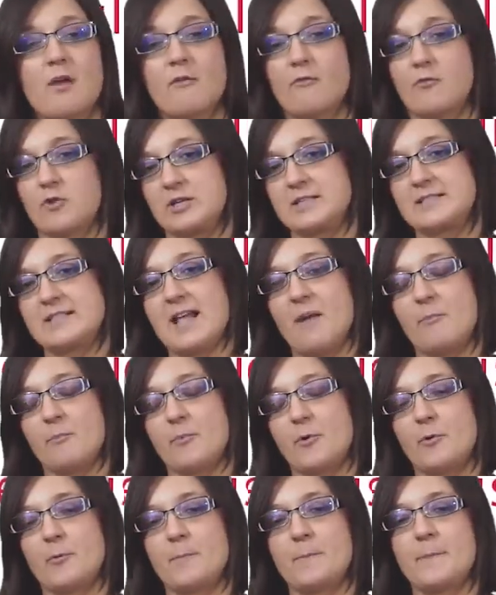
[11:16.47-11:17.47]
For
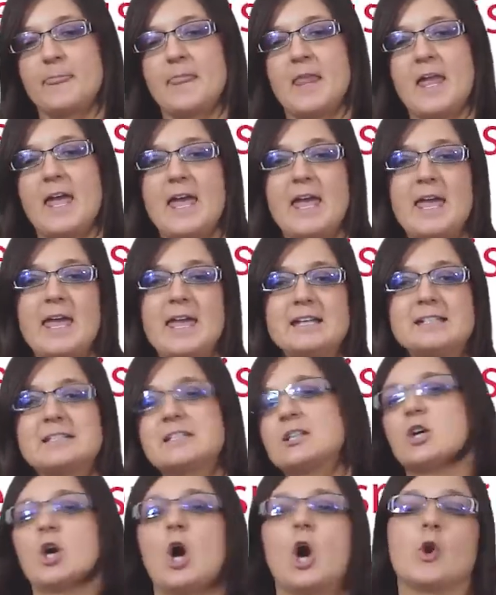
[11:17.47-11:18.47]
example,
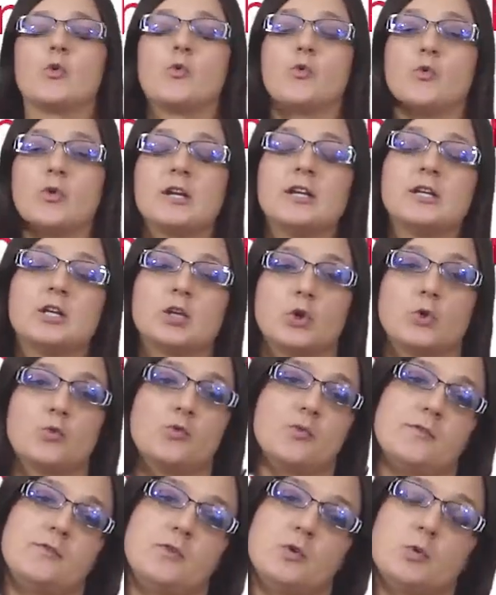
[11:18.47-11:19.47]
it got really
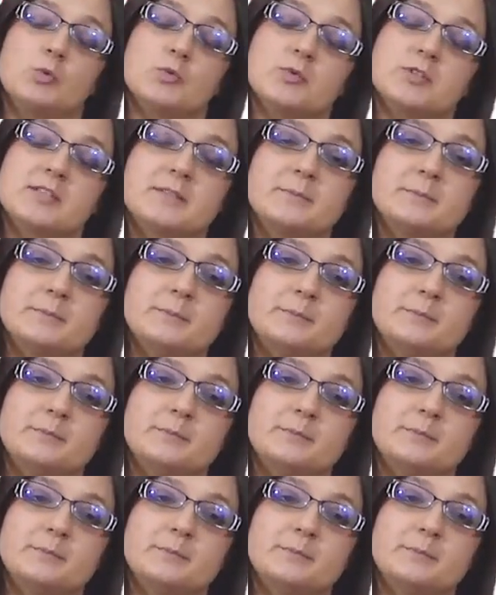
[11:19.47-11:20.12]
good reviews.